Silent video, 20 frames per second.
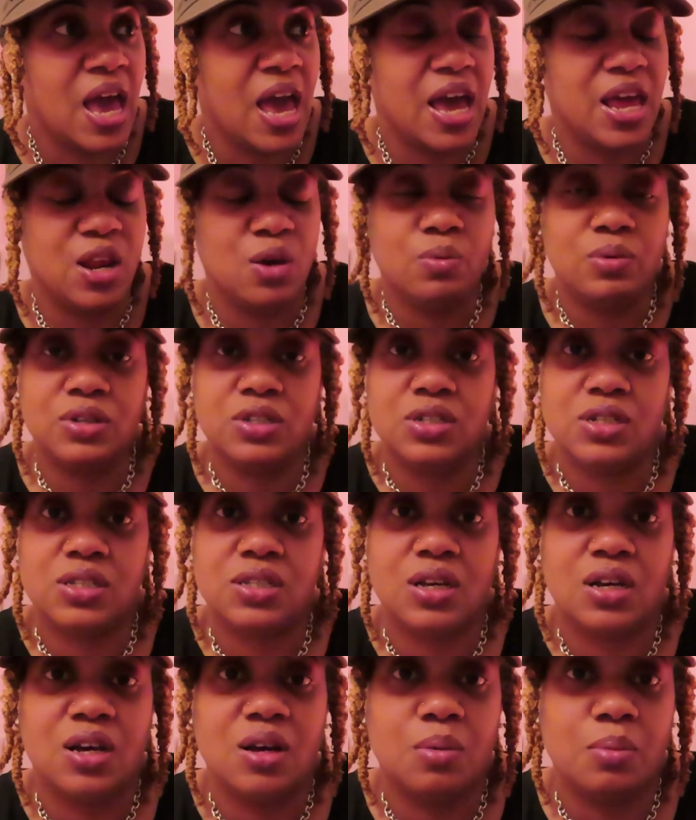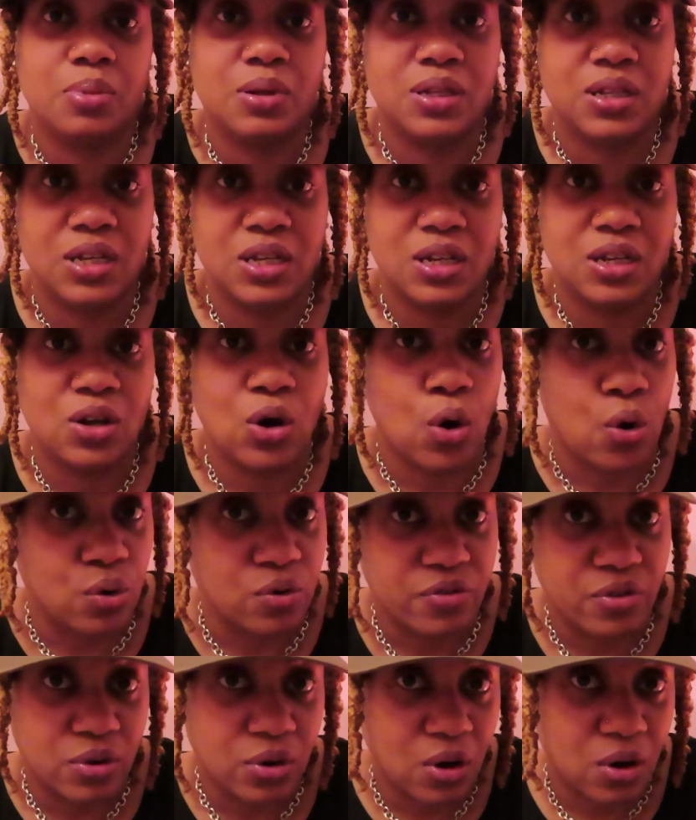and it was just a complete
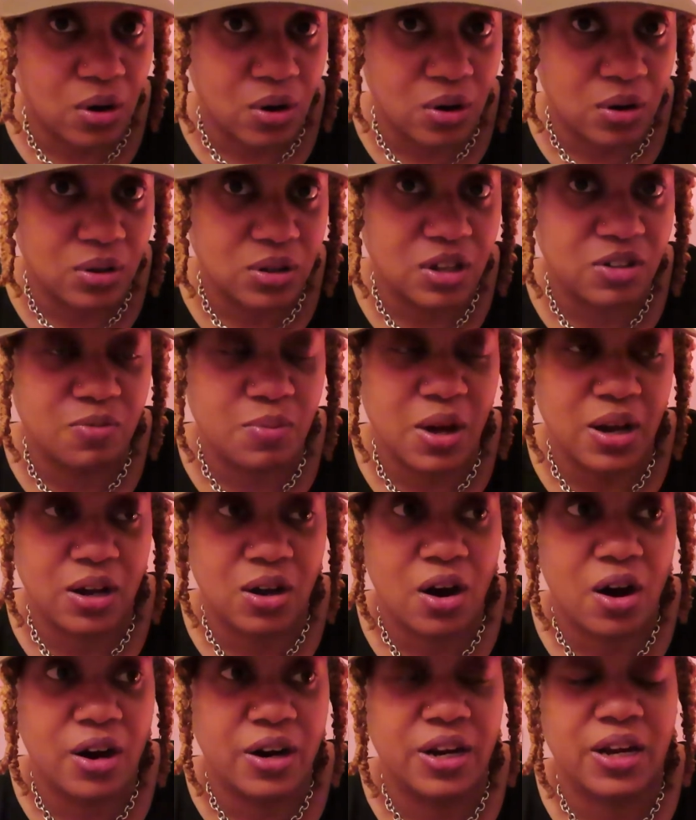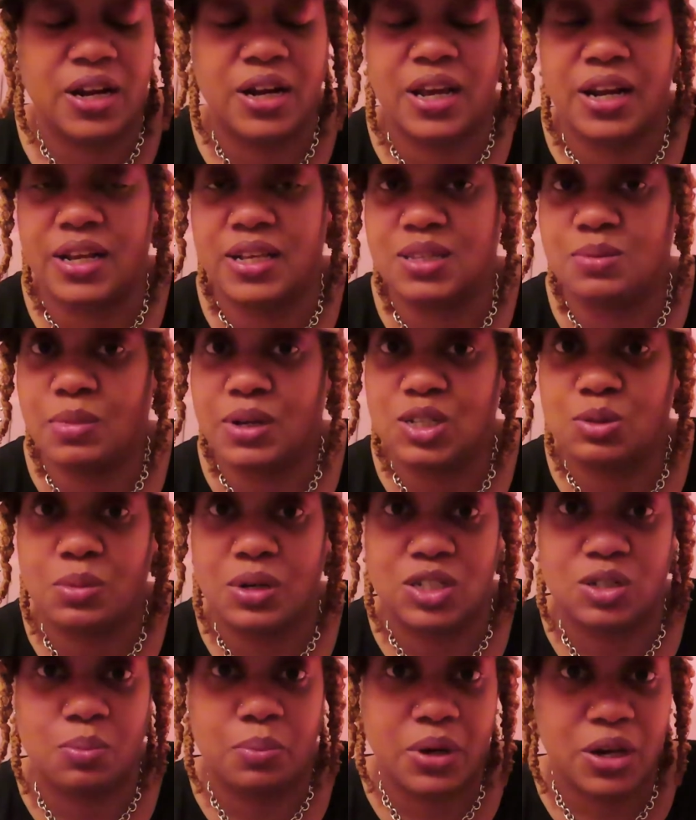overhaul of my garden, and it's much
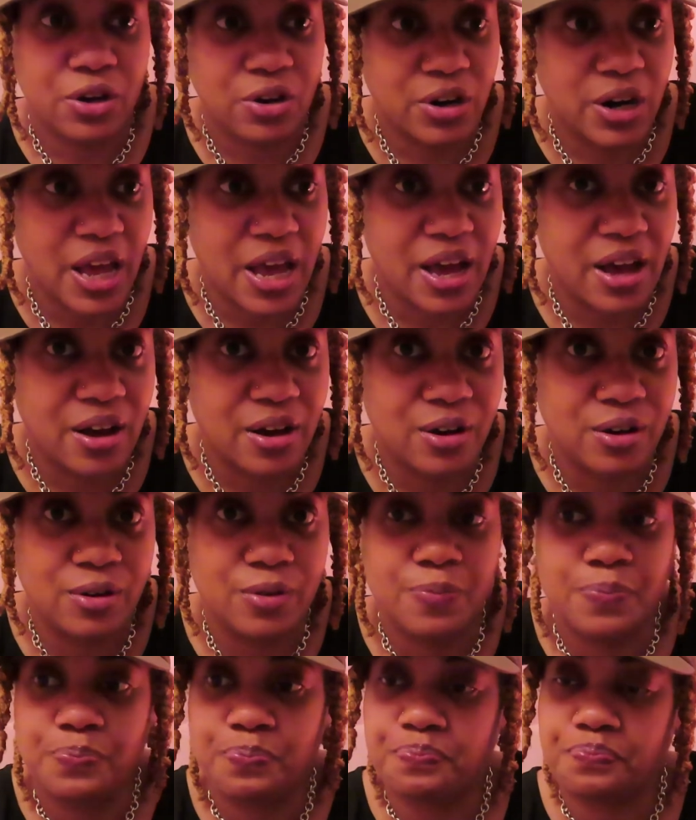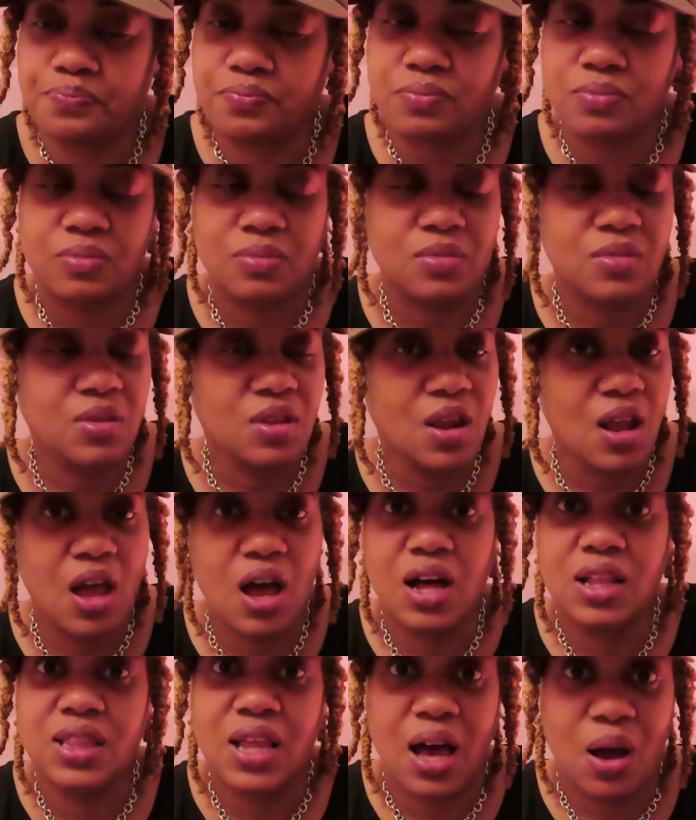bigger now.
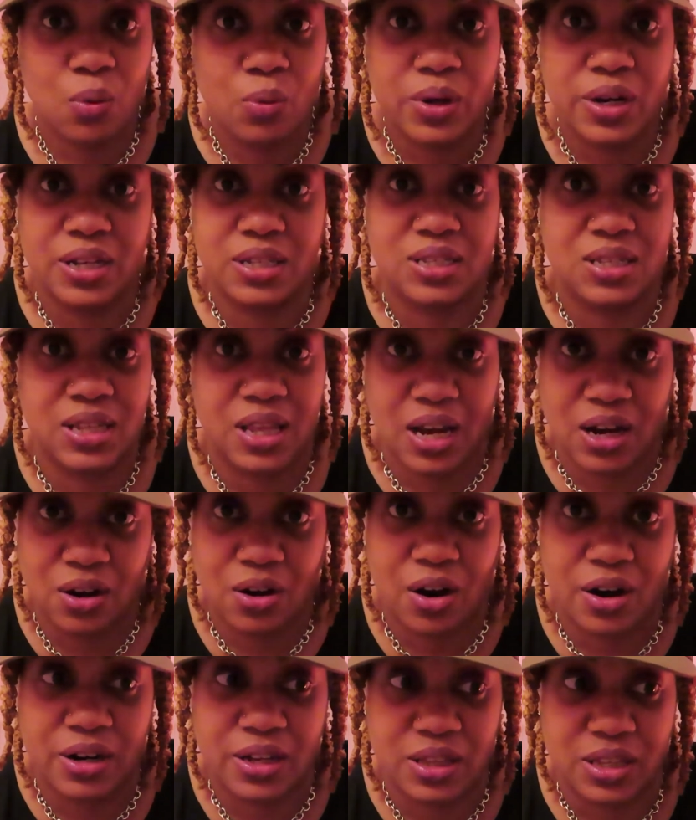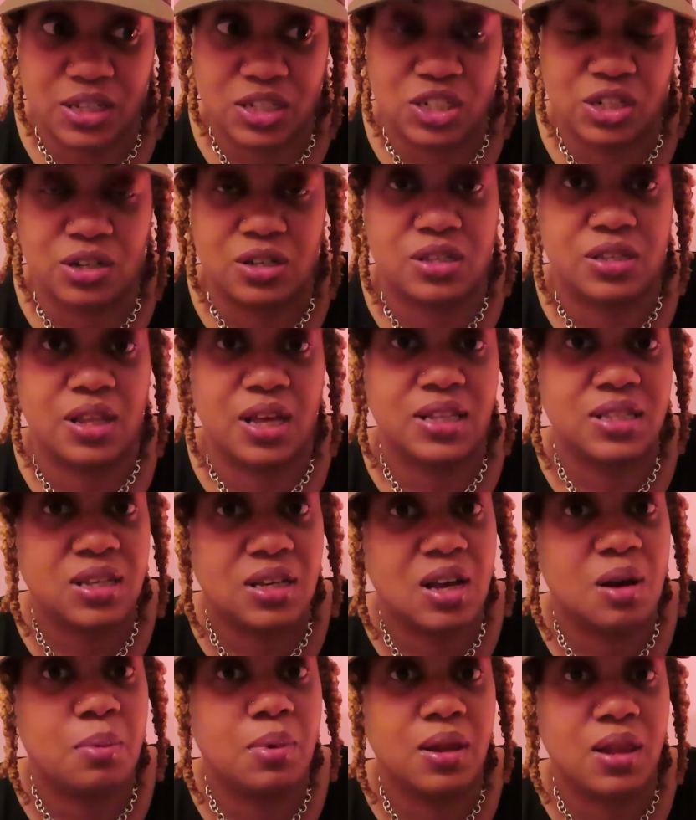A lot went into that garden this year, so that
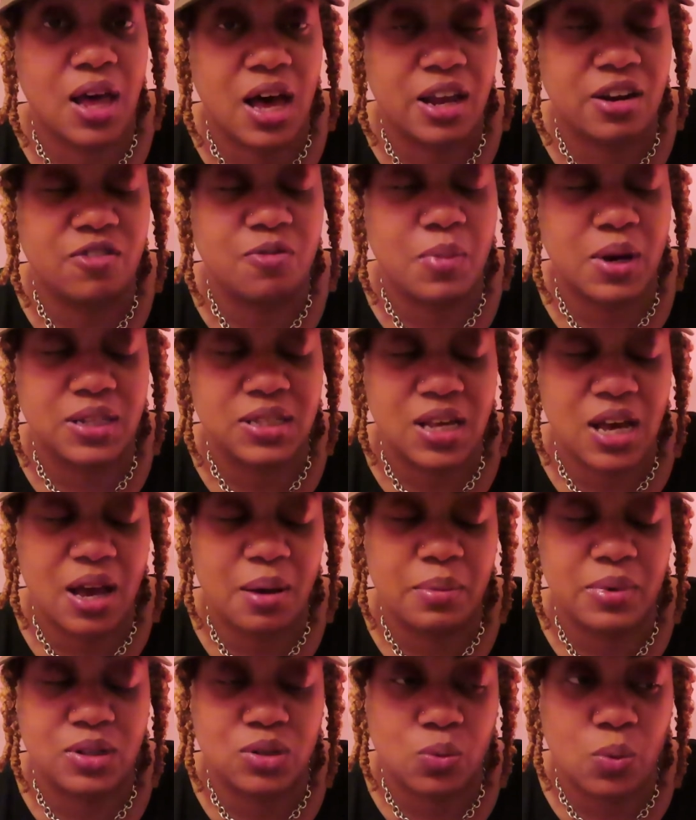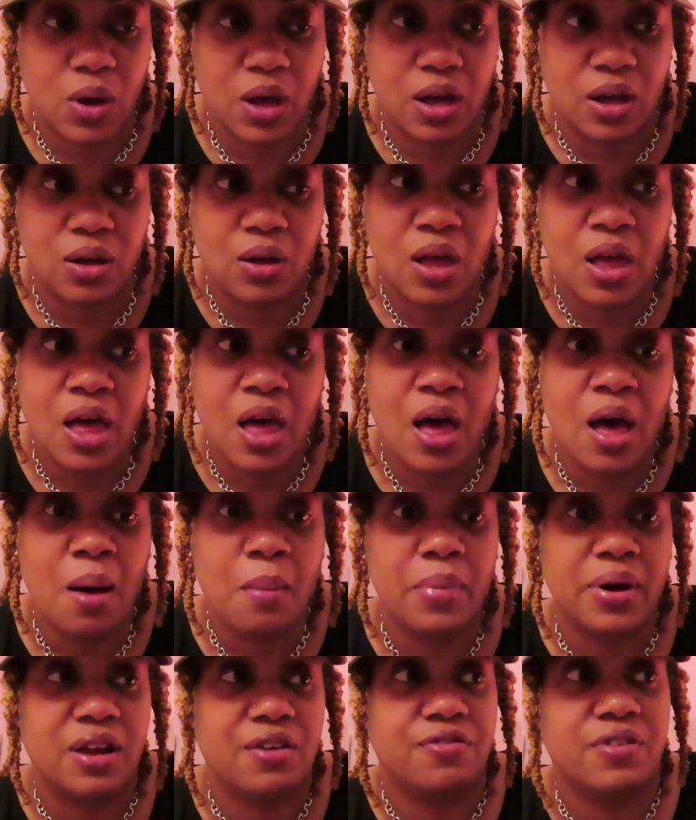took up a lot of my time as well.
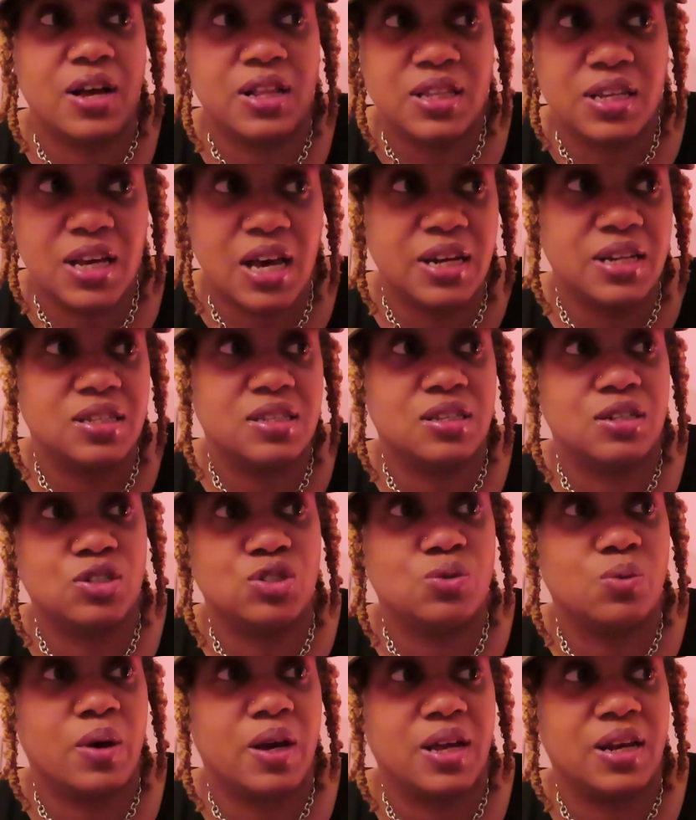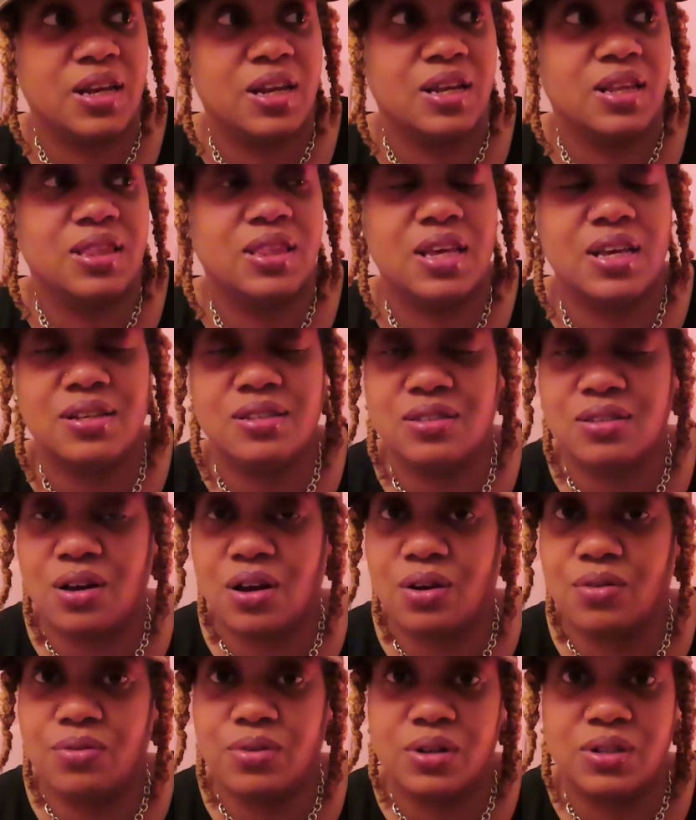But I finally got it situated. Things
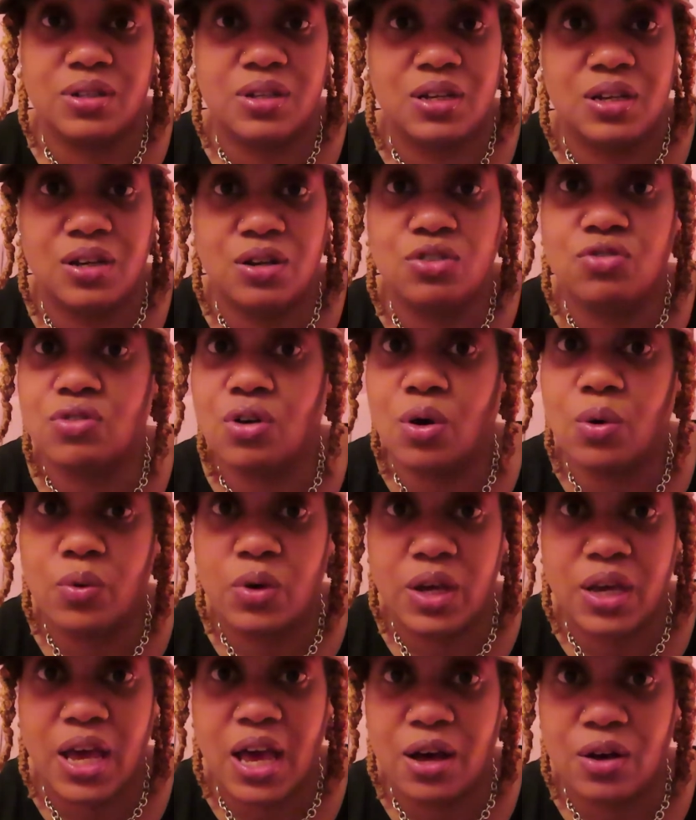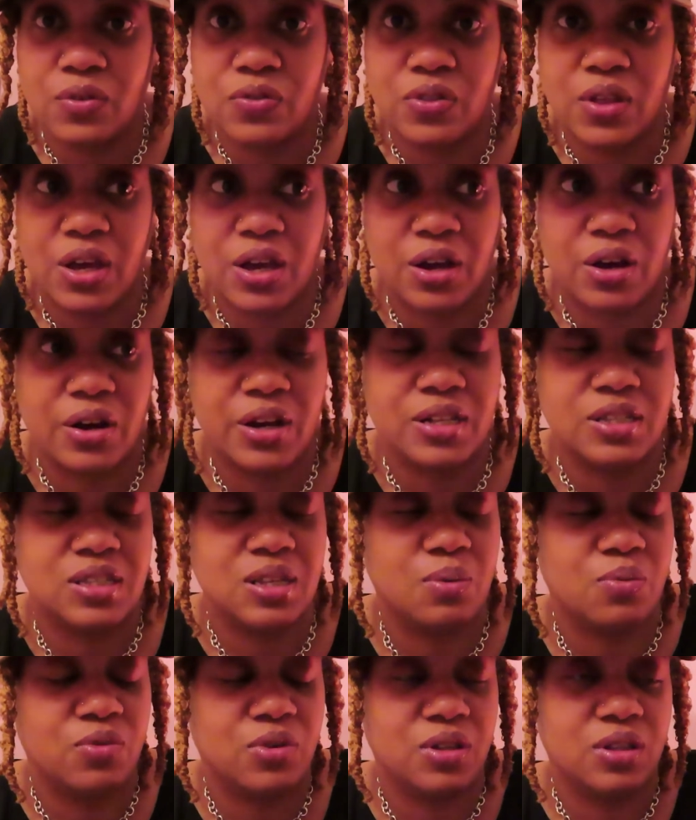are really growing out there, and
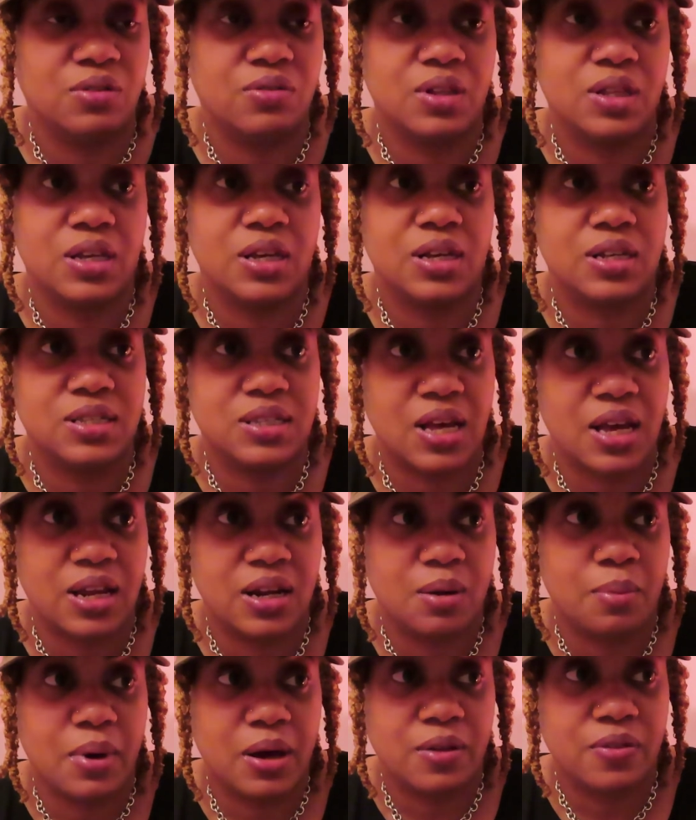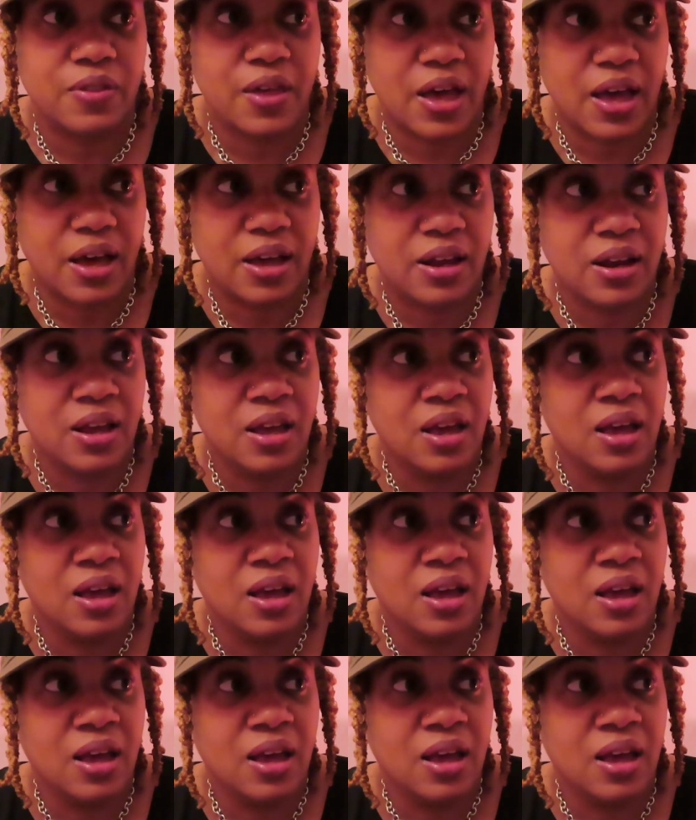so I'm really excited about that.